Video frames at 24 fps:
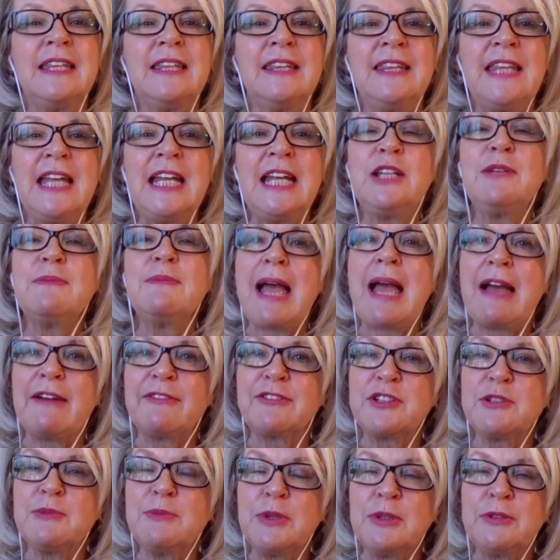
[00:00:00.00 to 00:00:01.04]
Then you may
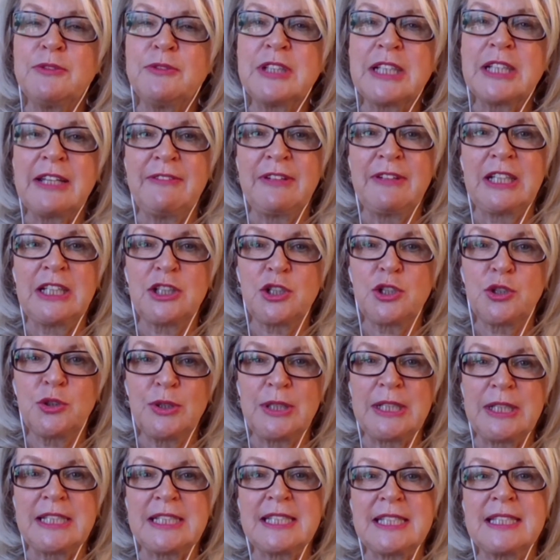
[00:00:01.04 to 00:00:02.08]
have to move to giving a
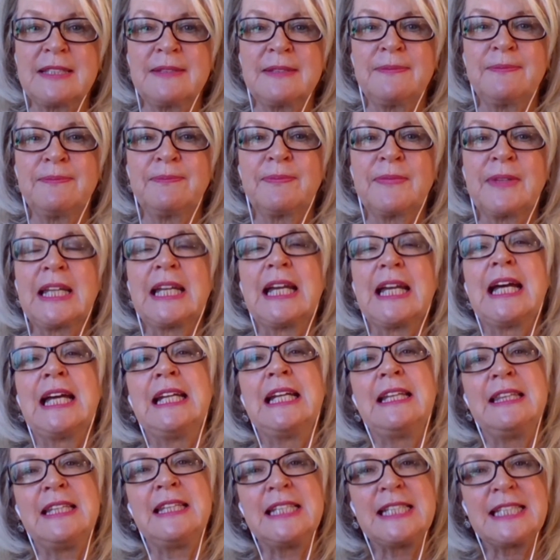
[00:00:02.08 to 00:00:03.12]
choice.
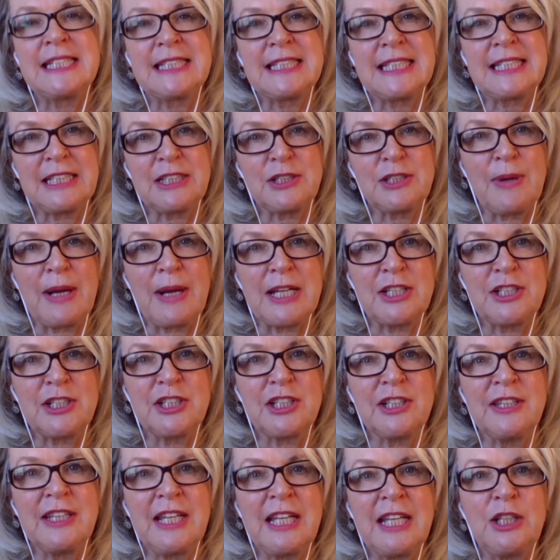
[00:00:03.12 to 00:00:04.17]
And in this
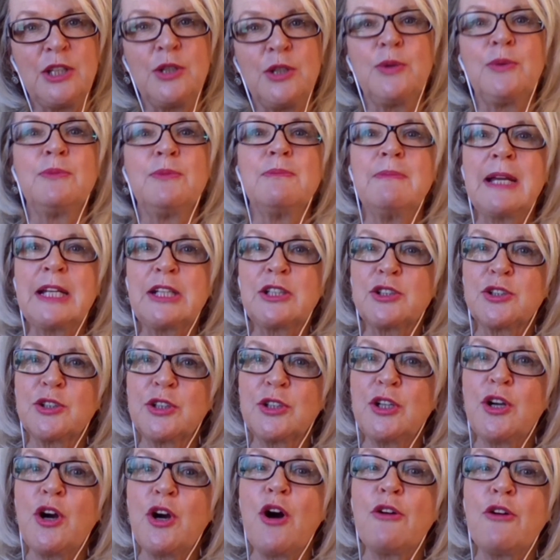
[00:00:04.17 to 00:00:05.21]
situation, then you make sure
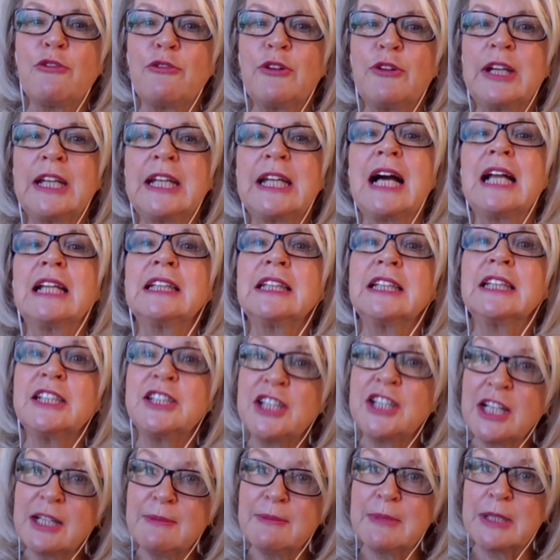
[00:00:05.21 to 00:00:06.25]
you're offering a
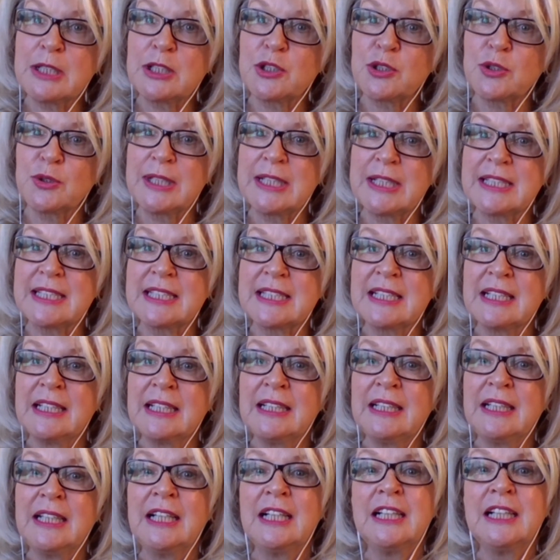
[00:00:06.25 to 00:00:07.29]
legitimate choice,
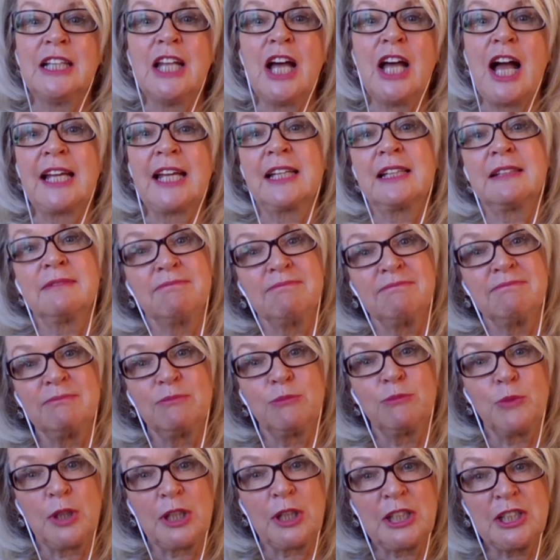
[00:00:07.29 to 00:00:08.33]
like
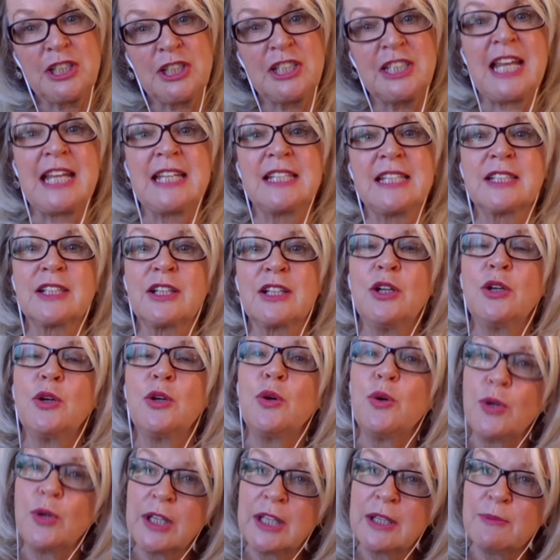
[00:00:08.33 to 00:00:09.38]
work at your desk,
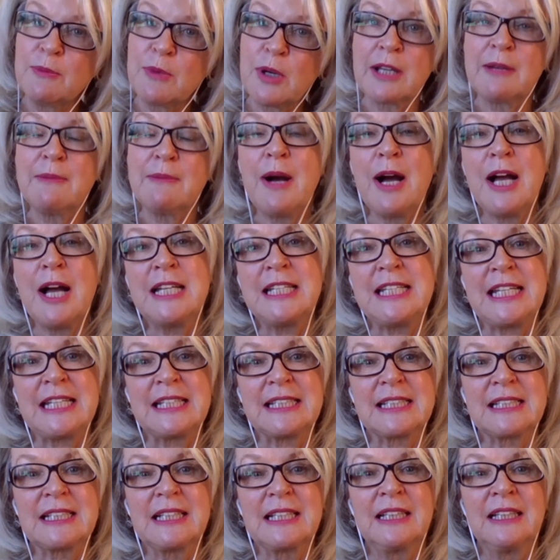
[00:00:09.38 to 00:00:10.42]
or you can work at my
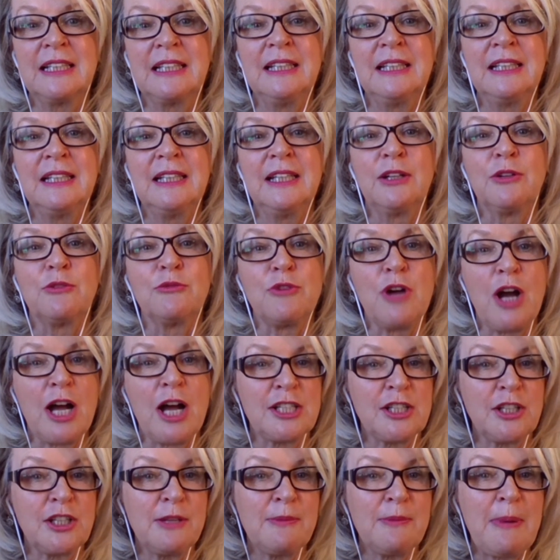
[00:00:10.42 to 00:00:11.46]
desk.
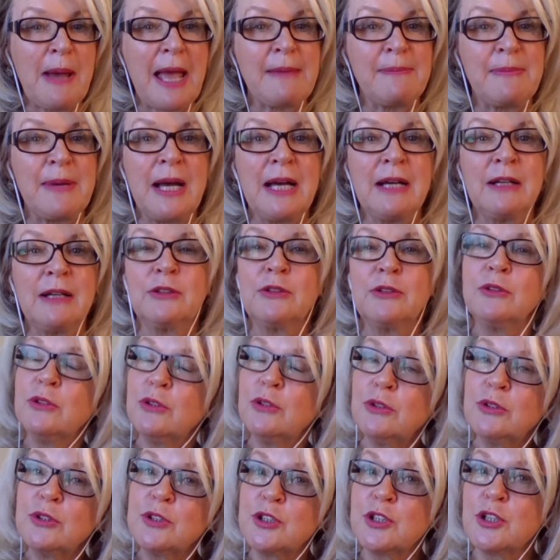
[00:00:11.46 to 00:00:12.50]
Write on the paper,
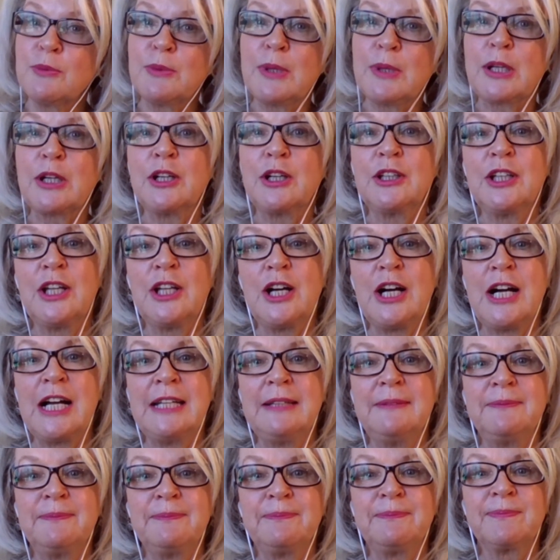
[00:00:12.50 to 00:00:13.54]
or do the work
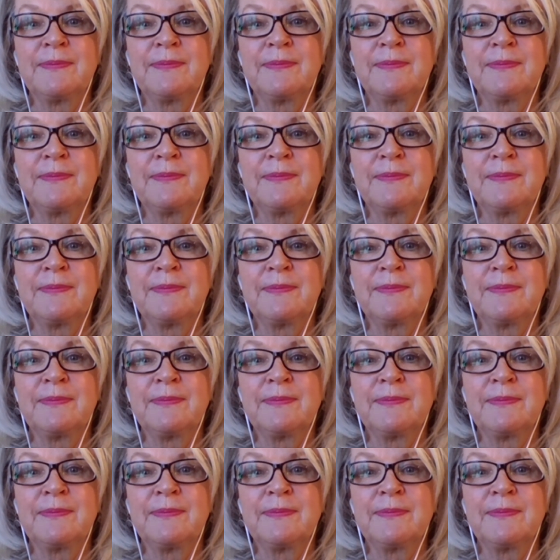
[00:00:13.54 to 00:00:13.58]
online.